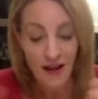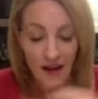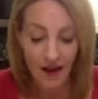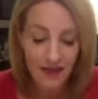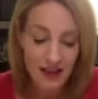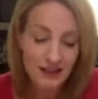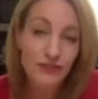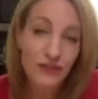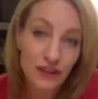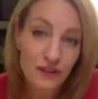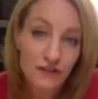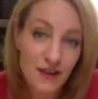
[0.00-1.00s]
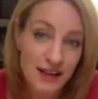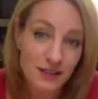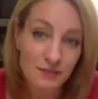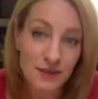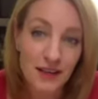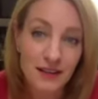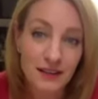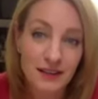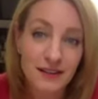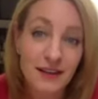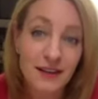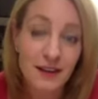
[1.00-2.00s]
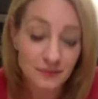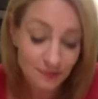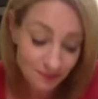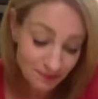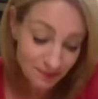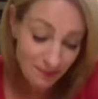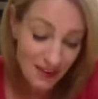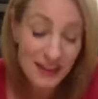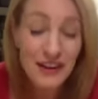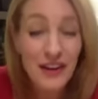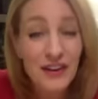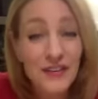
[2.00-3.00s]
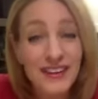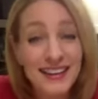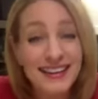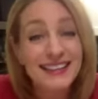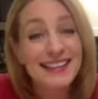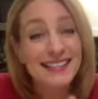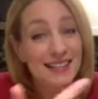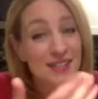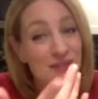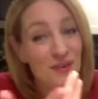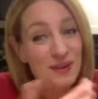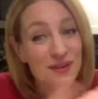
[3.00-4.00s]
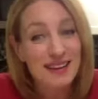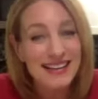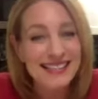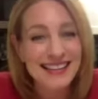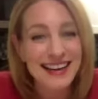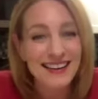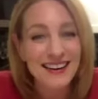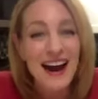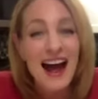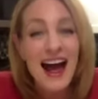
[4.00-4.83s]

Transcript: And that's a really fast meal. And then the other one, and Lisa, this is what we made together.